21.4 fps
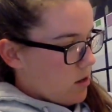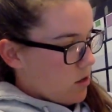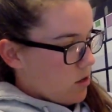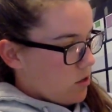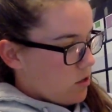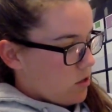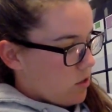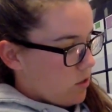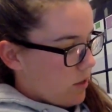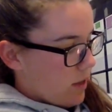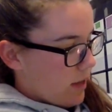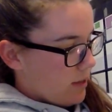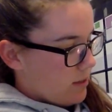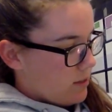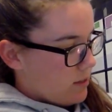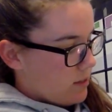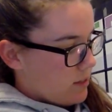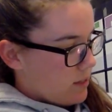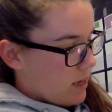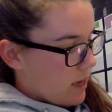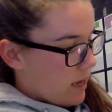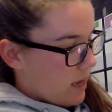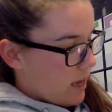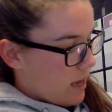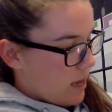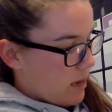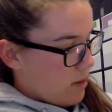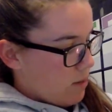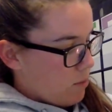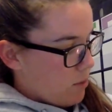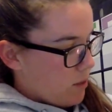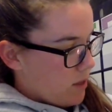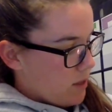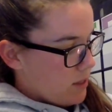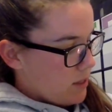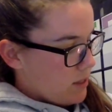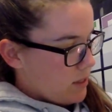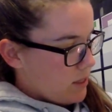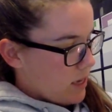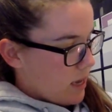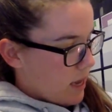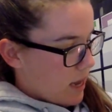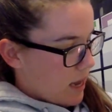So that's 10 plus
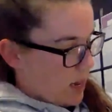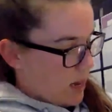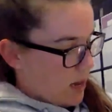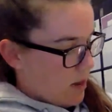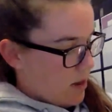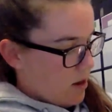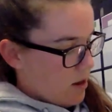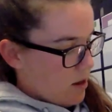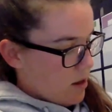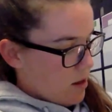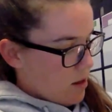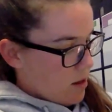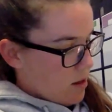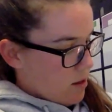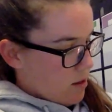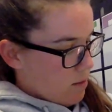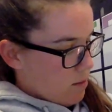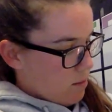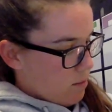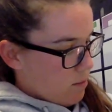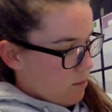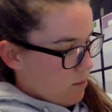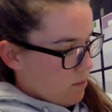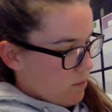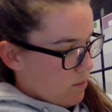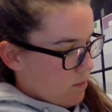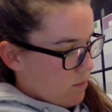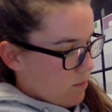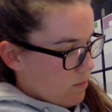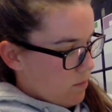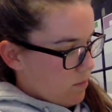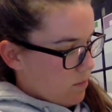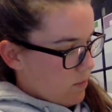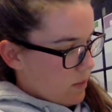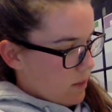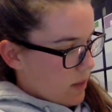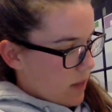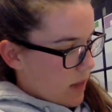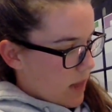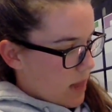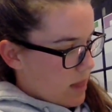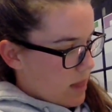10. And